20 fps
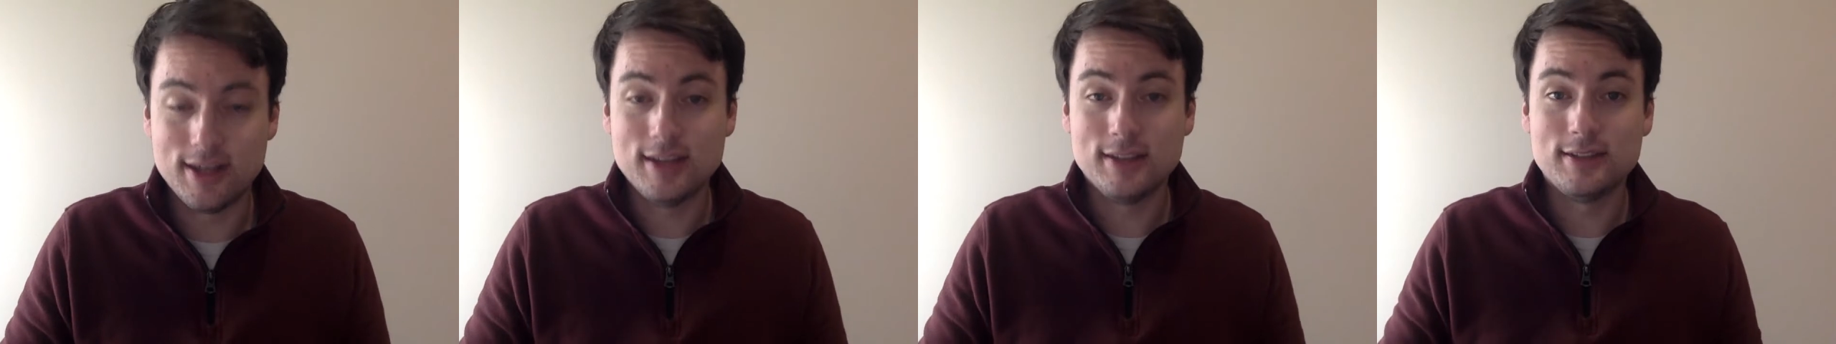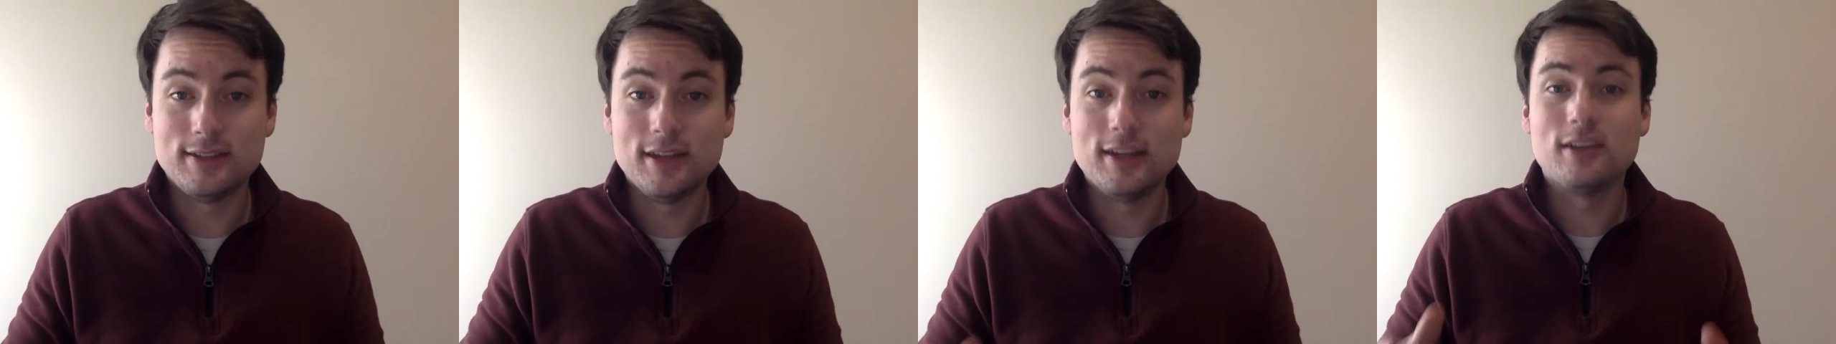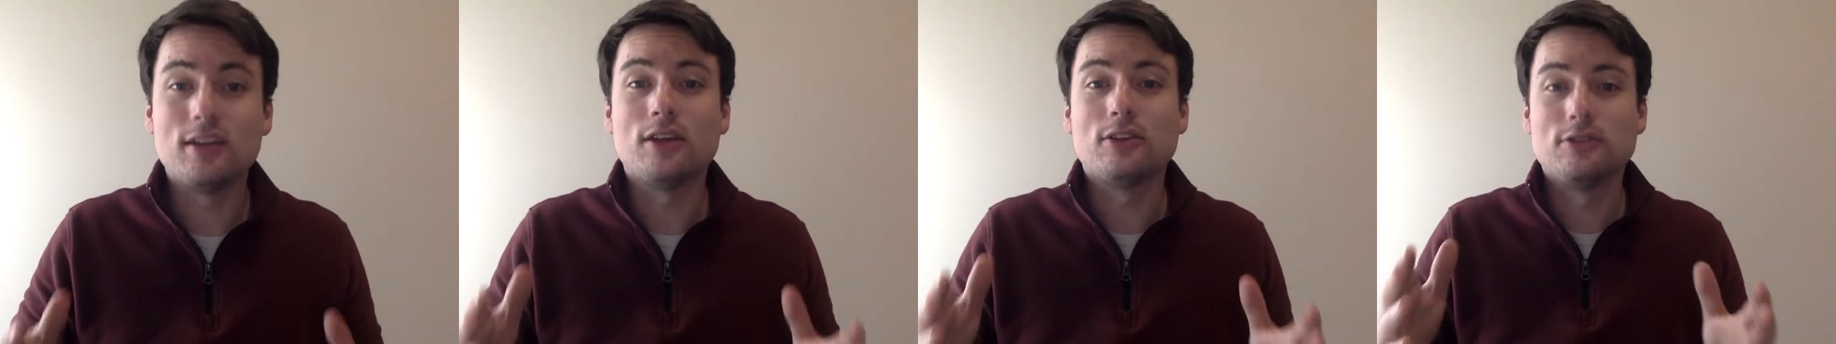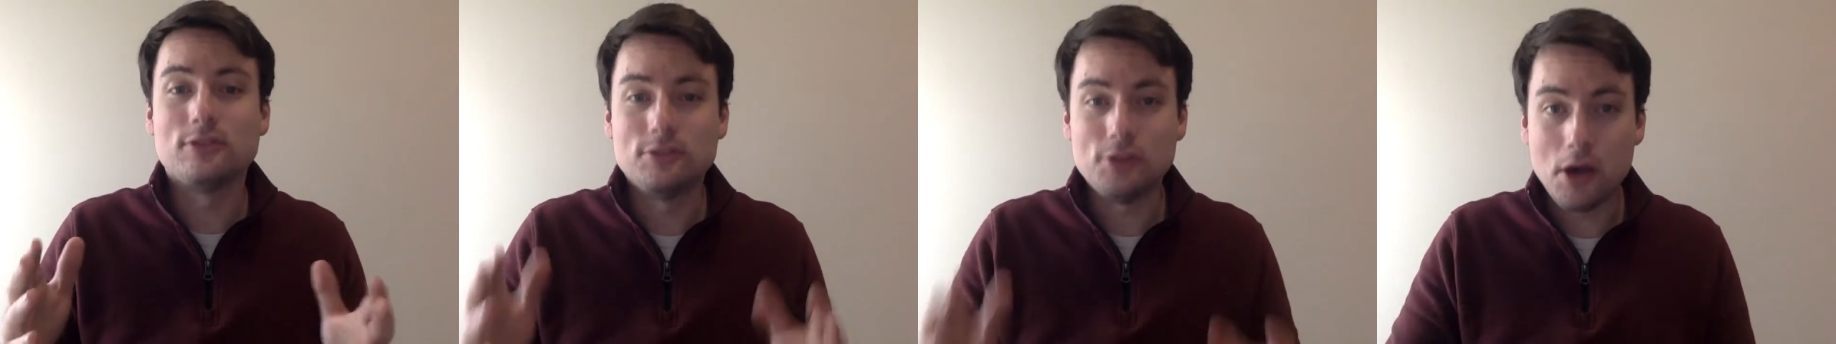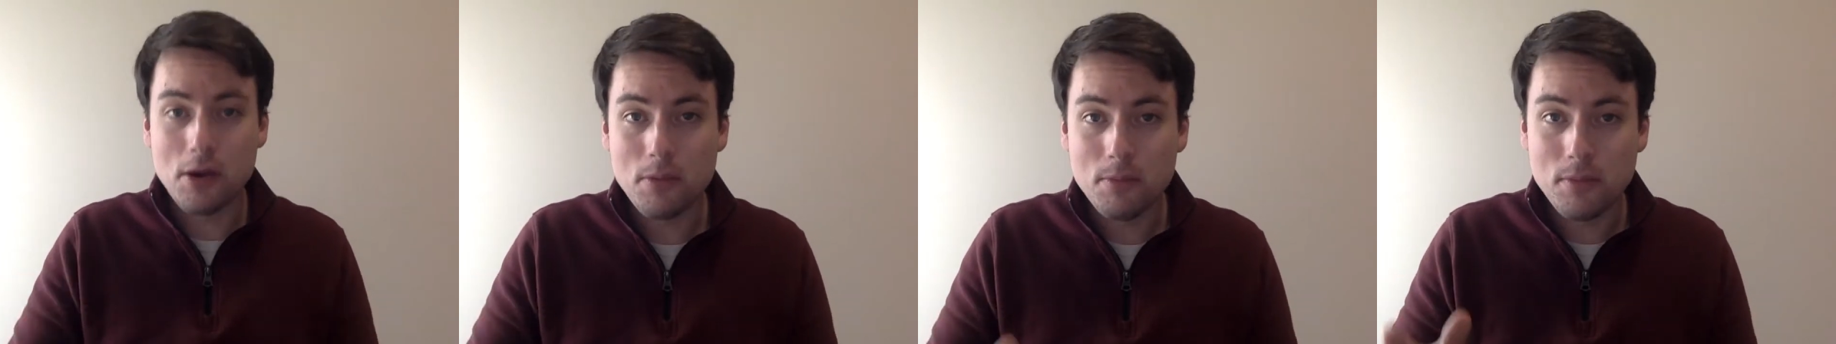They sent
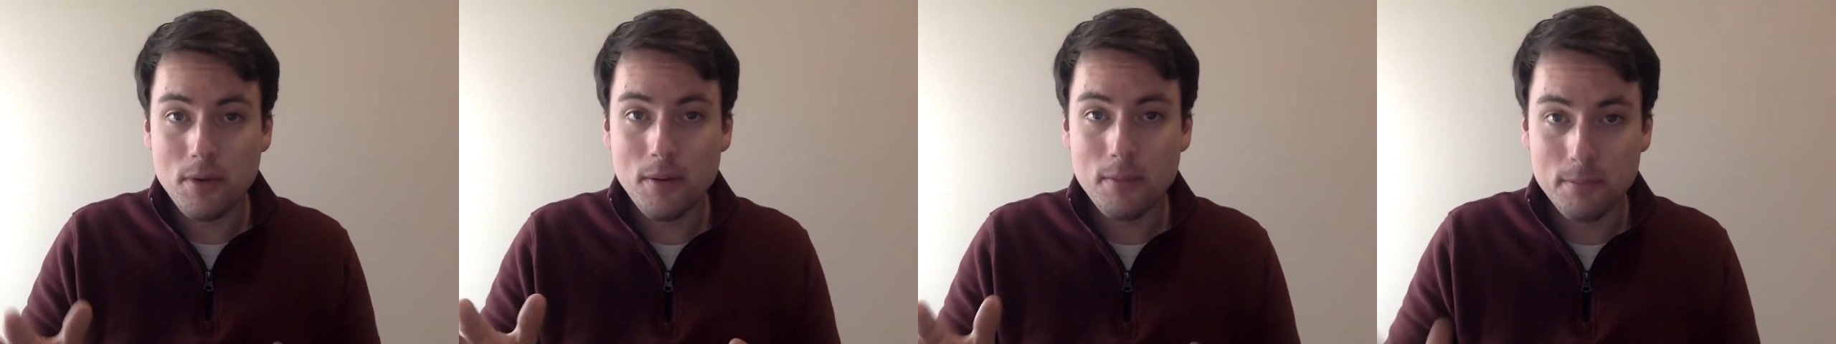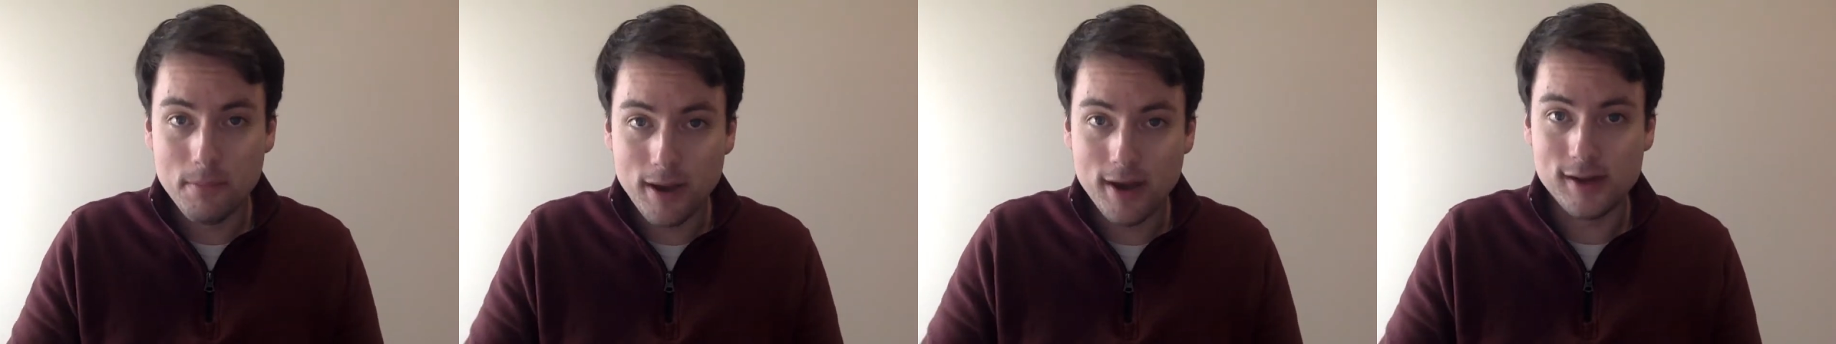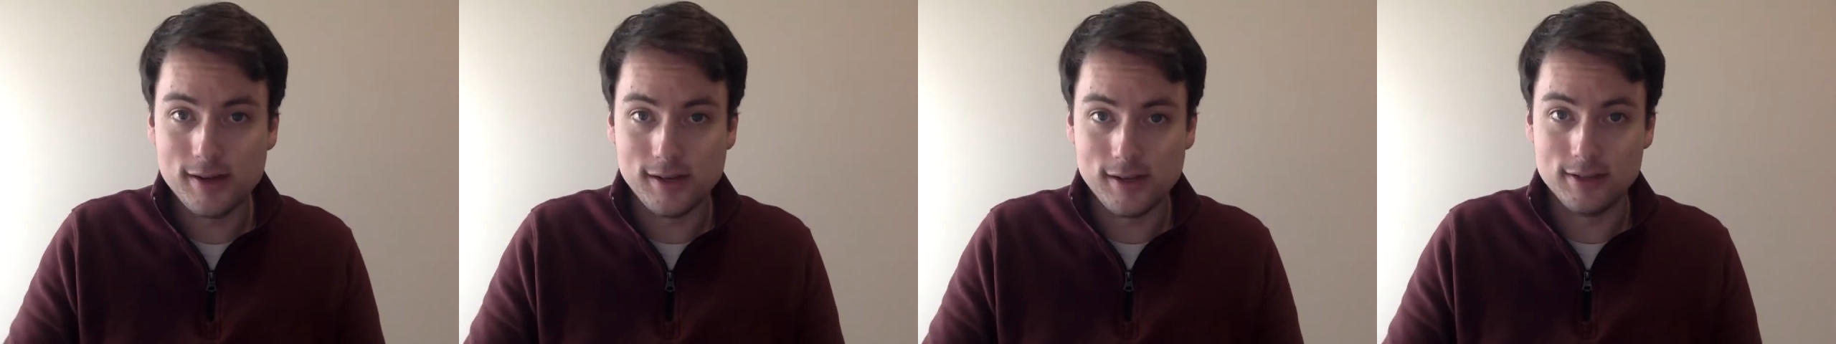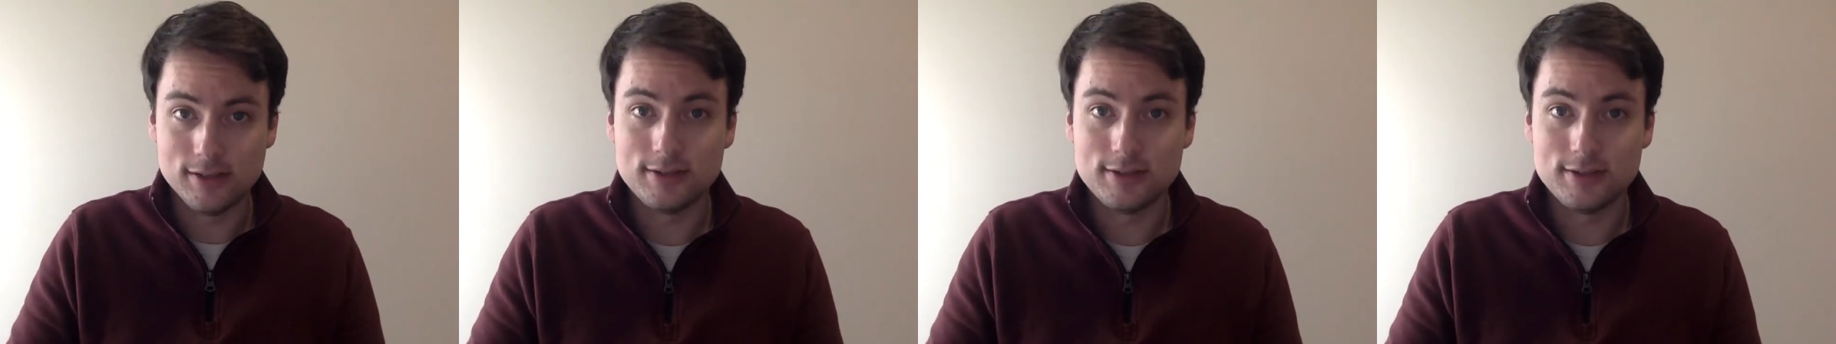somebody,